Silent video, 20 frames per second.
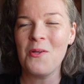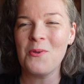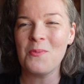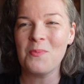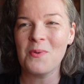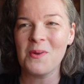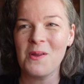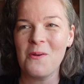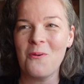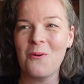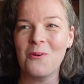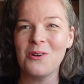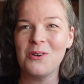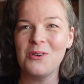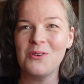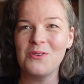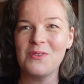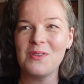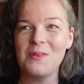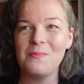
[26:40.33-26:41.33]
the
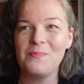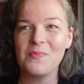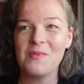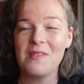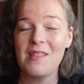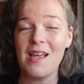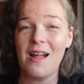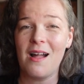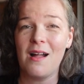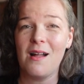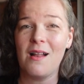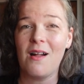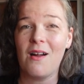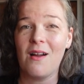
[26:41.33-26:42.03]
pre-orders that